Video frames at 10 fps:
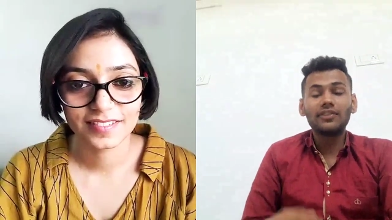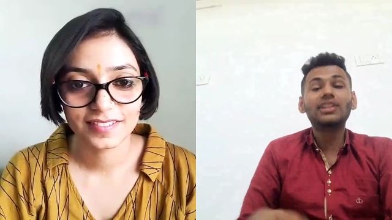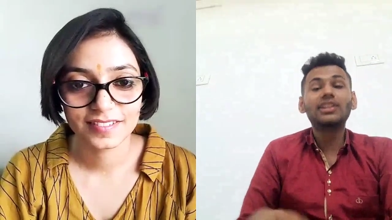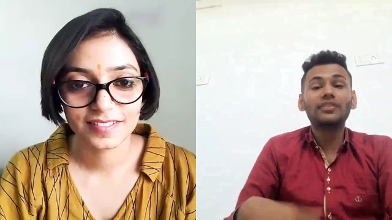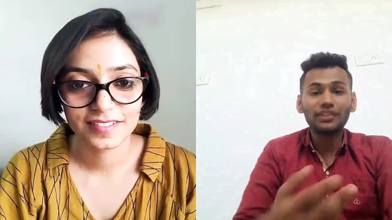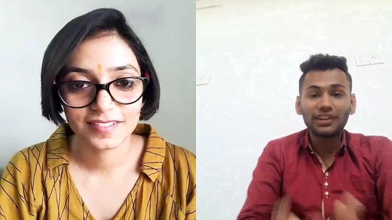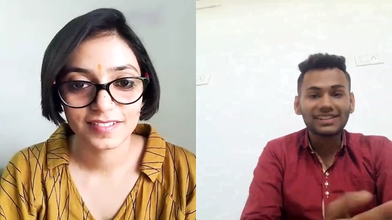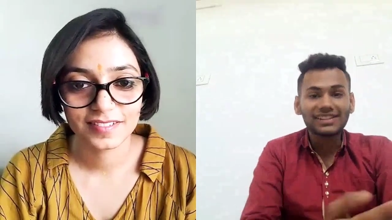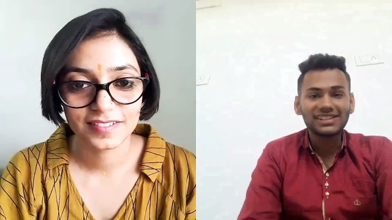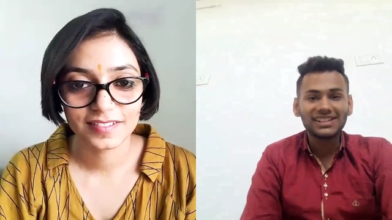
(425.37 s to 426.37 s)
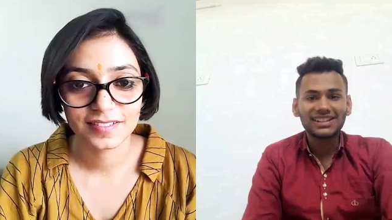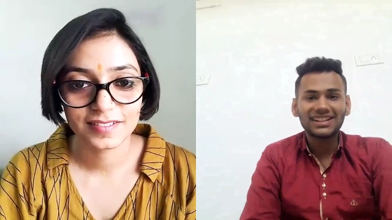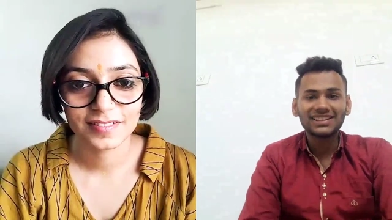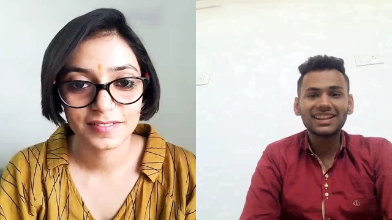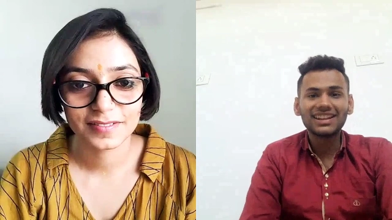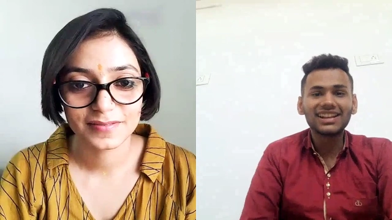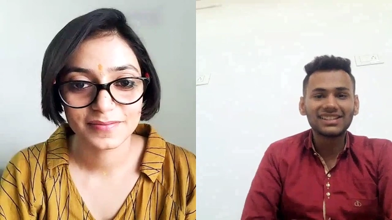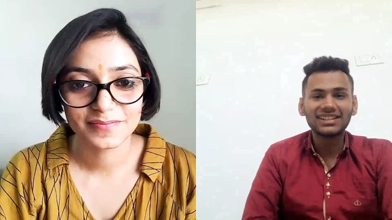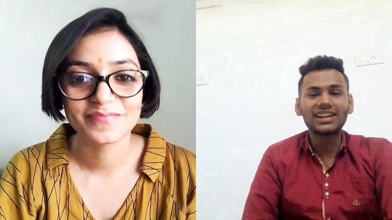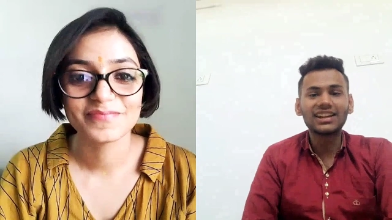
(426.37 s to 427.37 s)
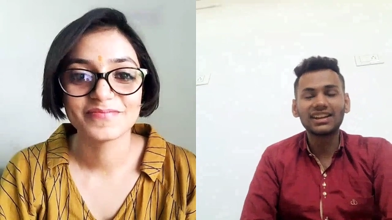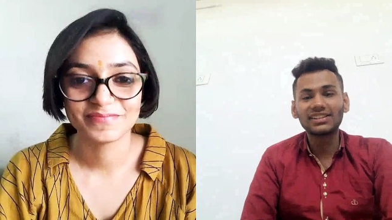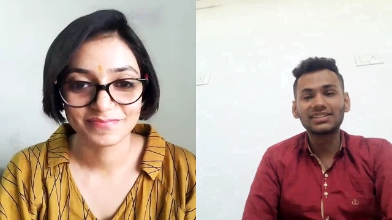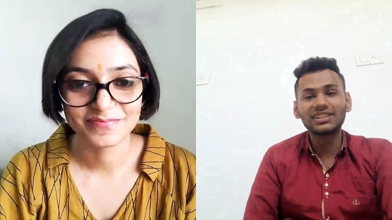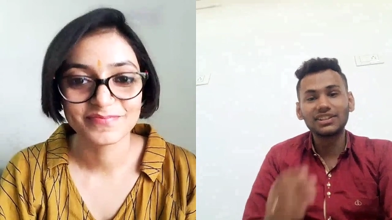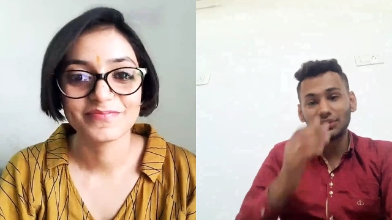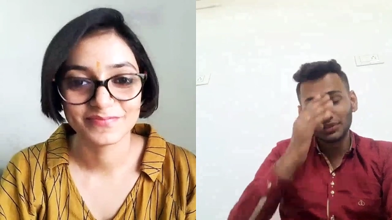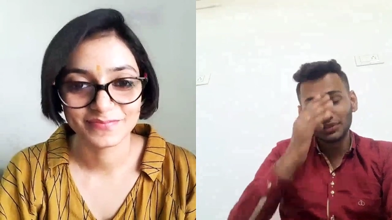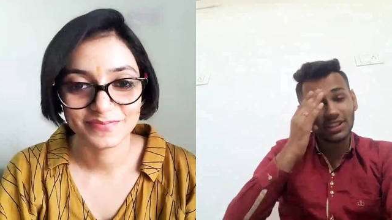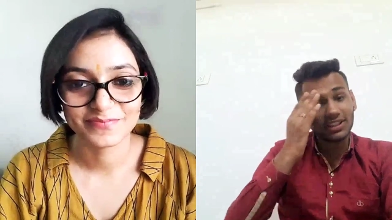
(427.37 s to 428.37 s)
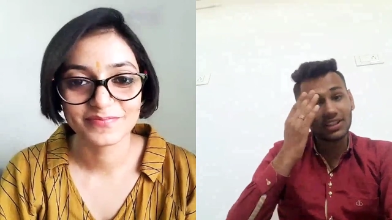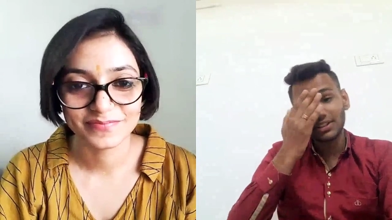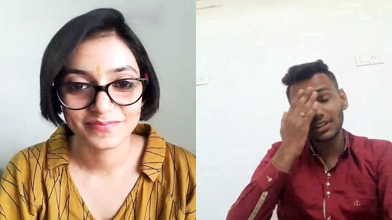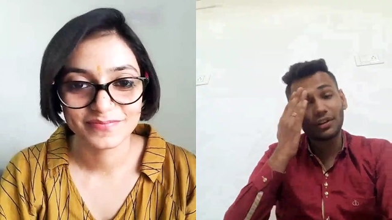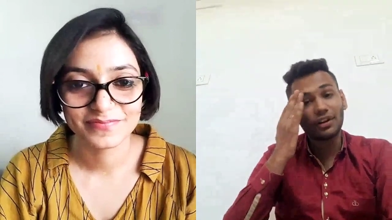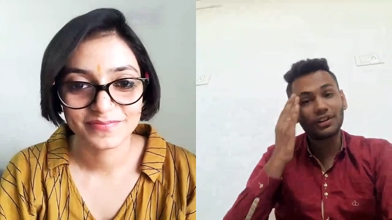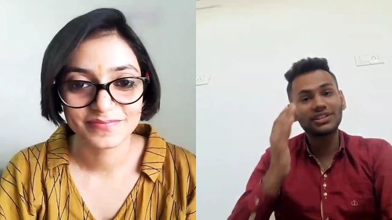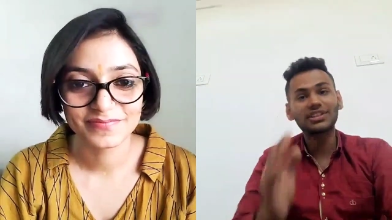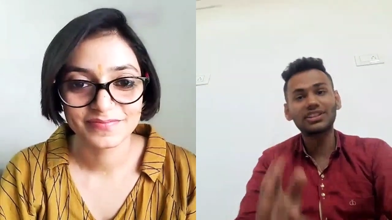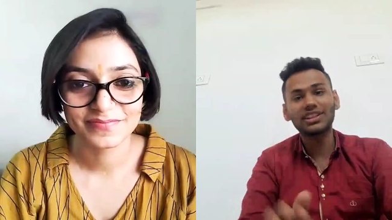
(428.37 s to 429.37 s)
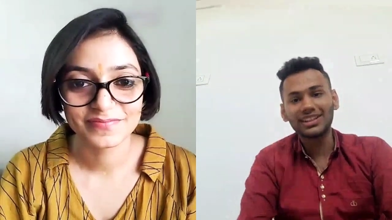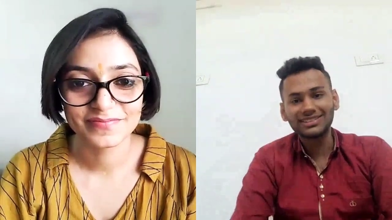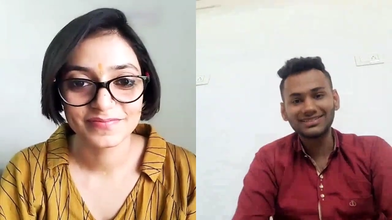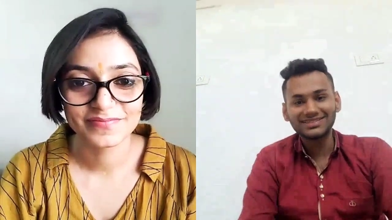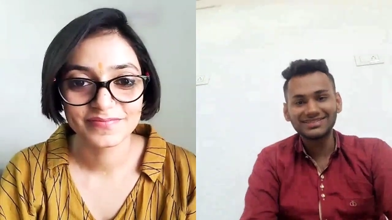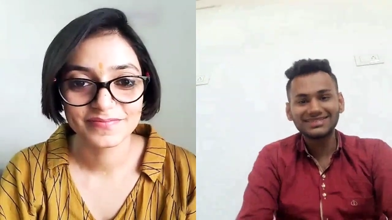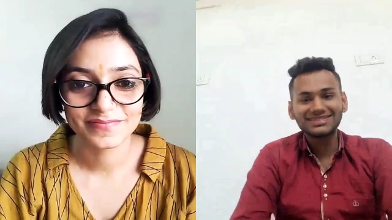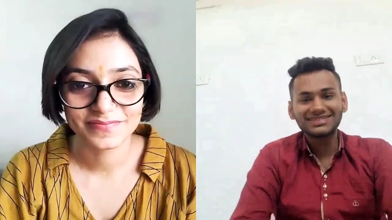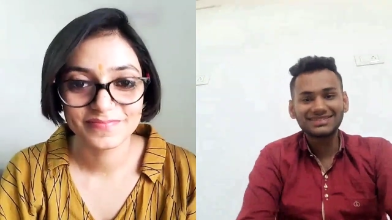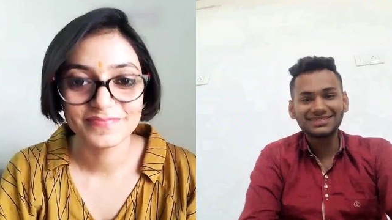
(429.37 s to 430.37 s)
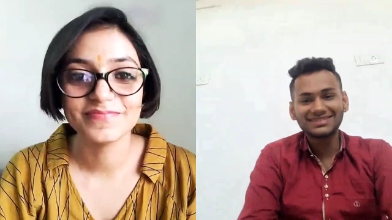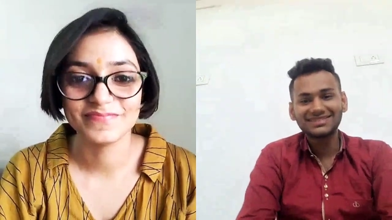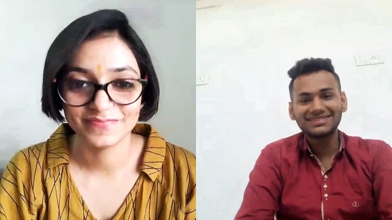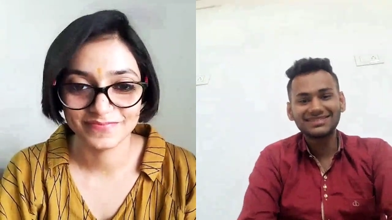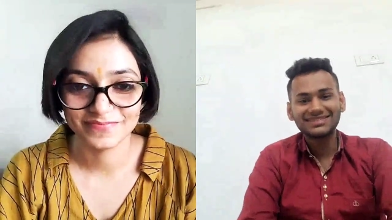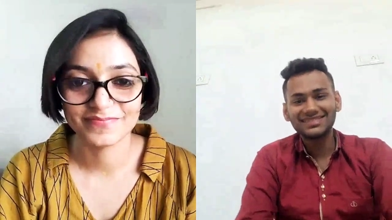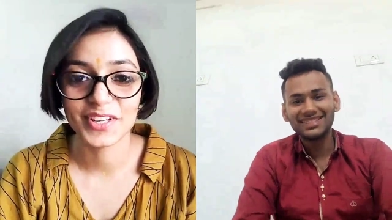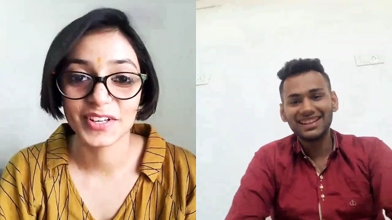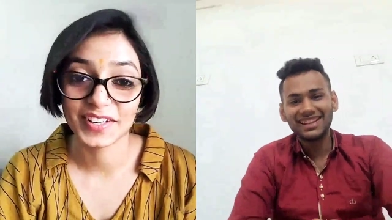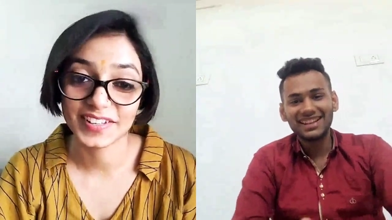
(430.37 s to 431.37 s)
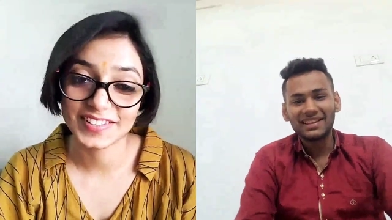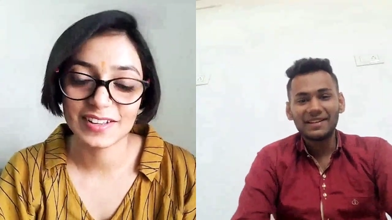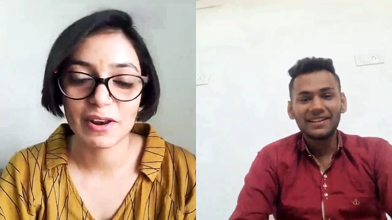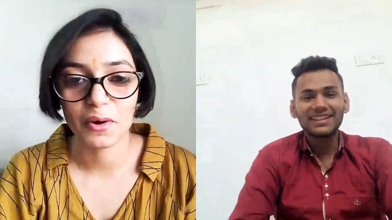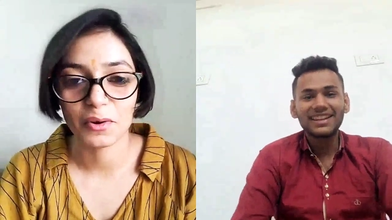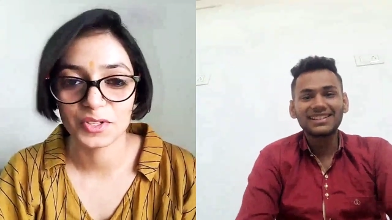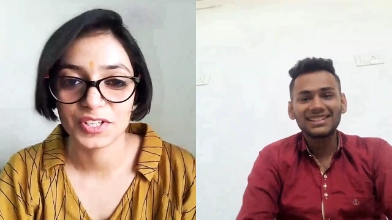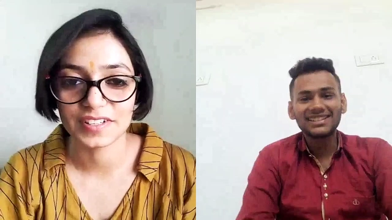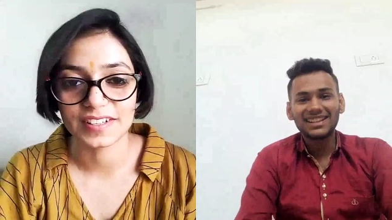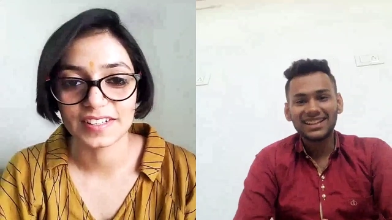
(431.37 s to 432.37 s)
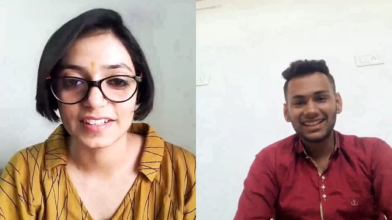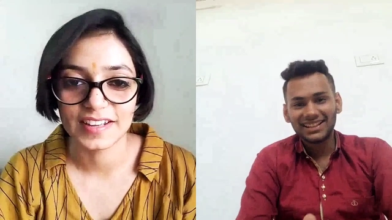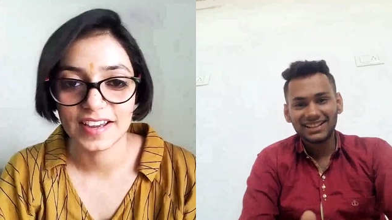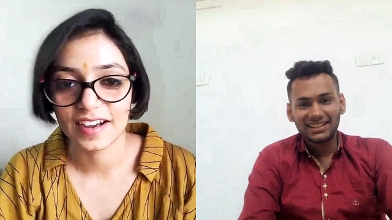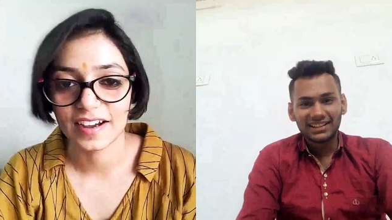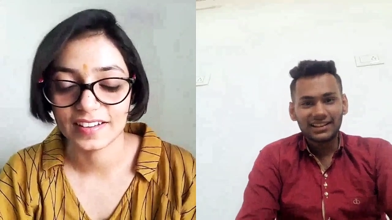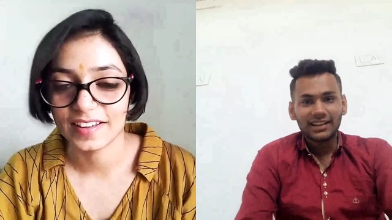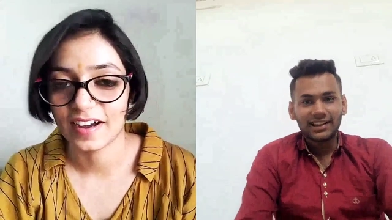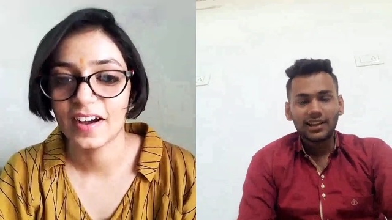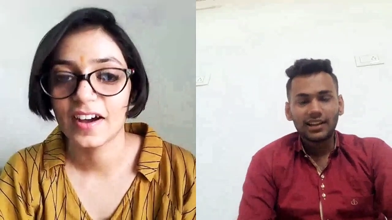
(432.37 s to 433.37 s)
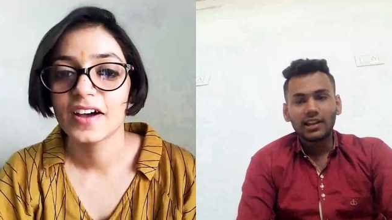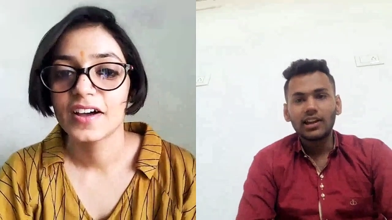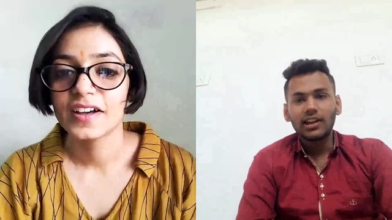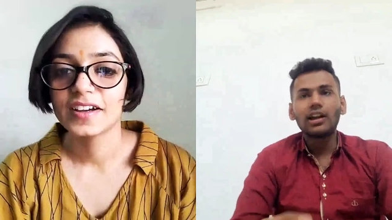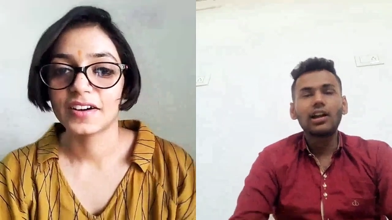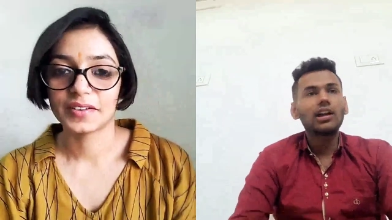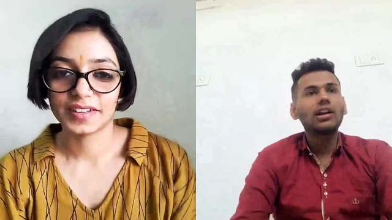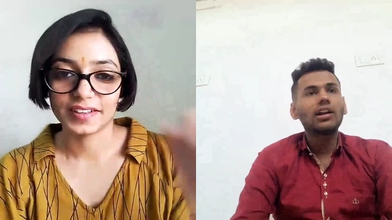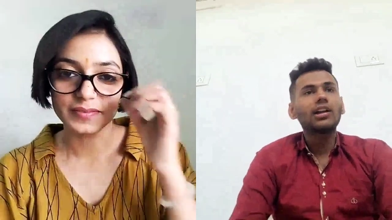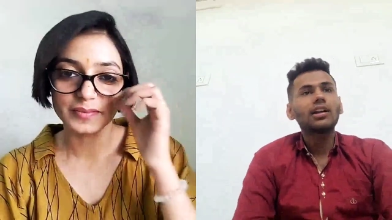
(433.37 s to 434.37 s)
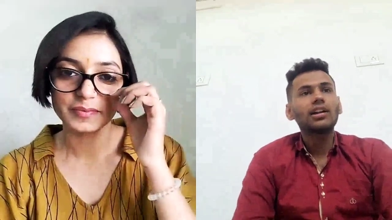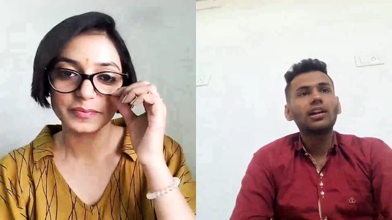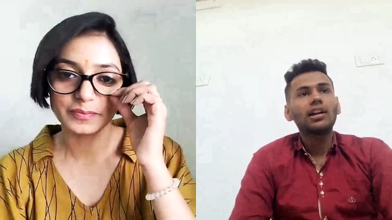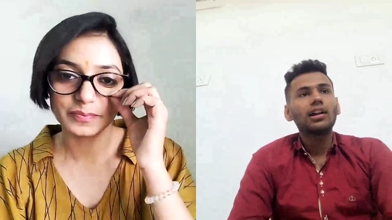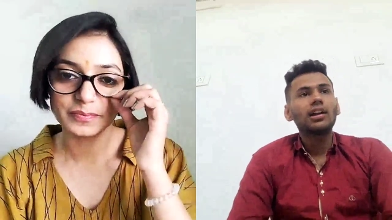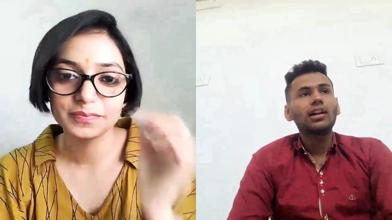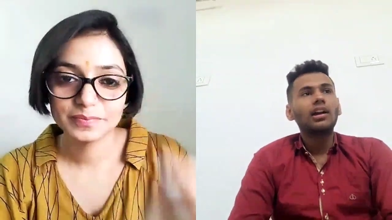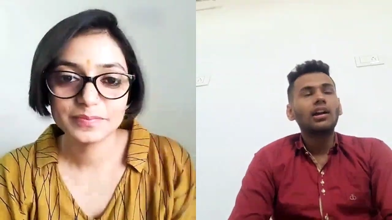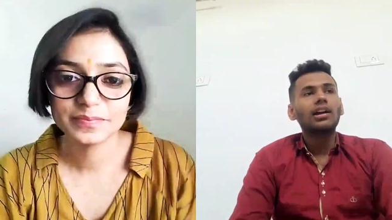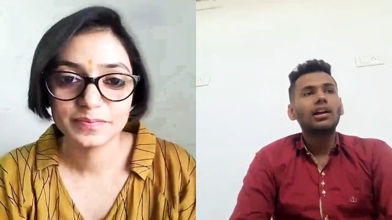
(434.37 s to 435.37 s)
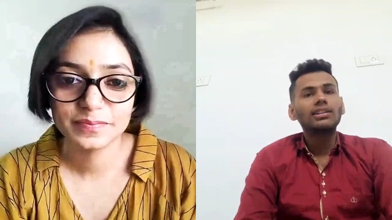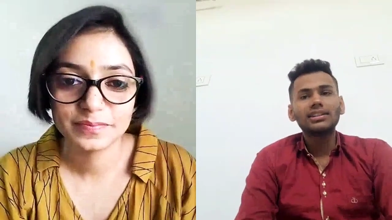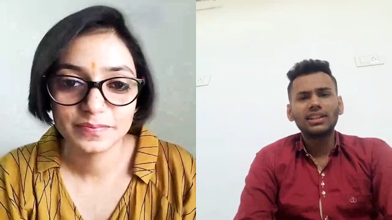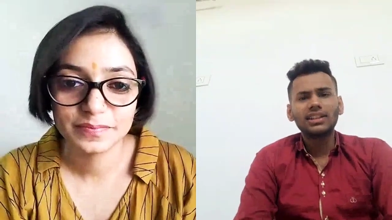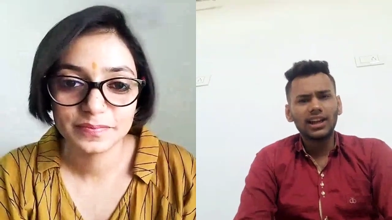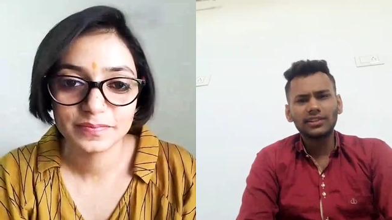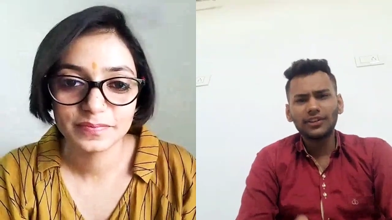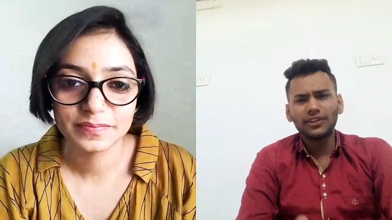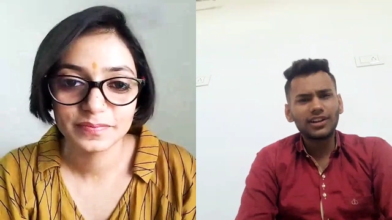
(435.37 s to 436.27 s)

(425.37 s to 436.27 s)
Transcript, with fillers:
Speaker 1: we love your accent. Then I said that it is a long journey.
Speaker 2: It is a long journey. Yeah. Okay.
Speaker 1: Yes, I